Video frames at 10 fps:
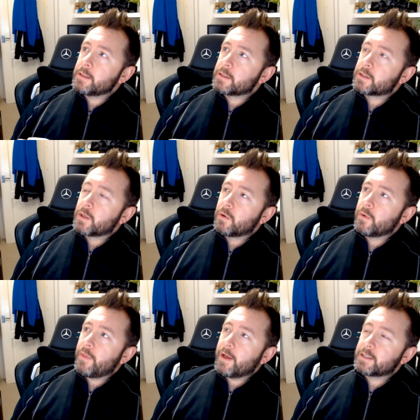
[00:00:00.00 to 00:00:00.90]

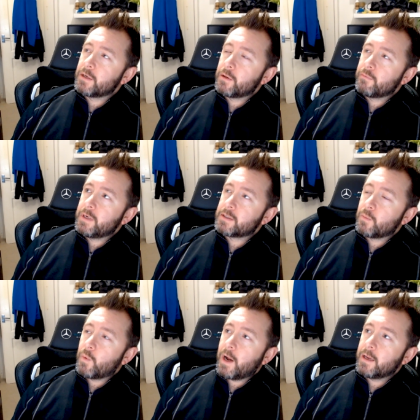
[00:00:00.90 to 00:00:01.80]
So that's another
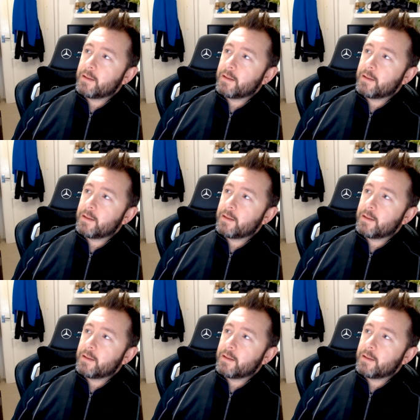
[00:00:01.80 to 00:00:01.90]
reason why.